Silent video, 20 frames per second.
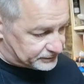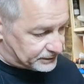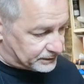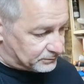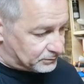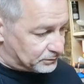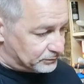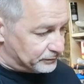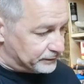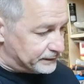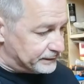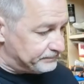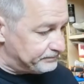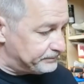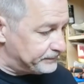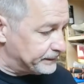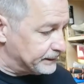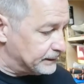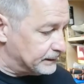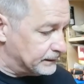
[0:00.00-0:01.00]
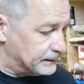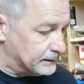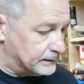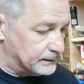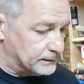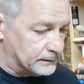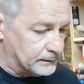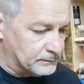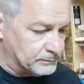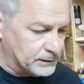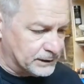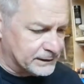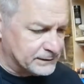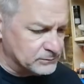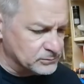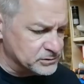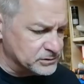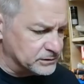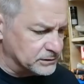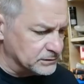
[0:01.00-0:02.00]
go on there. I'm glad
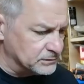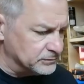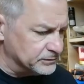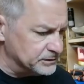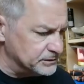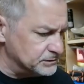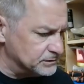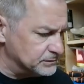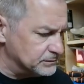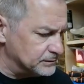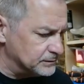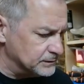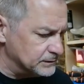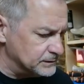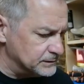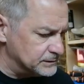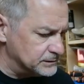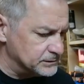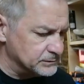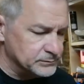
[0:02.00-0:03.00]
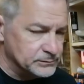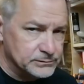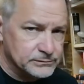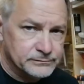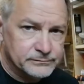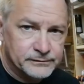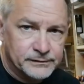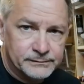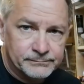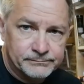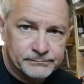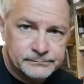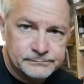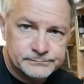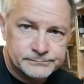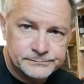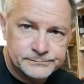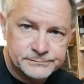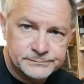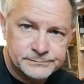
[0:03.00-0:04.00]
also I've got these sort of
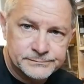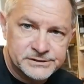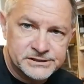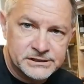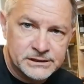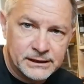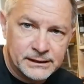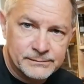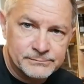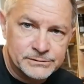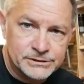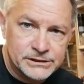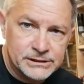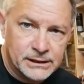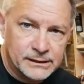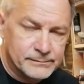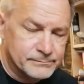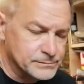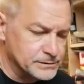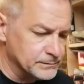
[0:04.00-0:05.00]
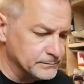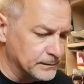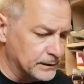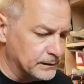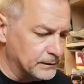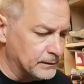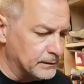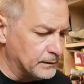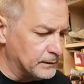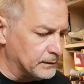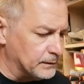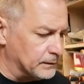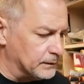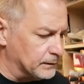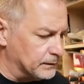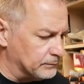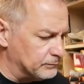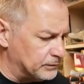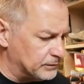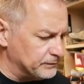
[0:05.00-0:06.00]
C clamp, G clamps,
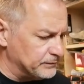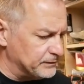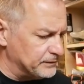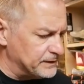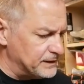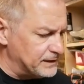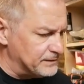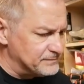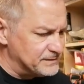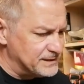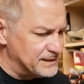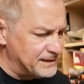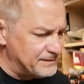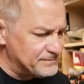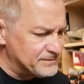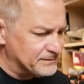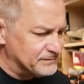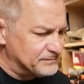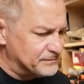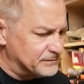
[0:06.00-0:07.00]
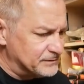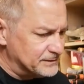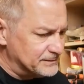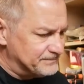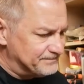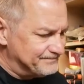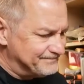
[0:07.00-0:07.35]
rather than the Fs. The Fs I find